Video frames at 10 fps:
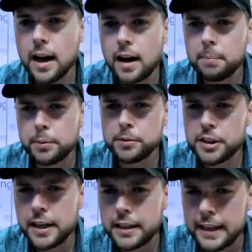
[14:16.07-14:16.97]
uh, Blue
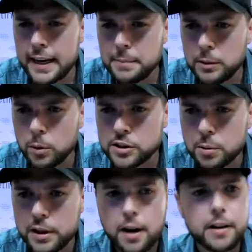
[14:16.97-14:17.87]
Jay Gaming. What's
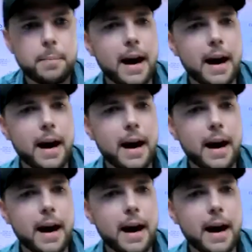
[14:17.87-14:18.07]
going on in the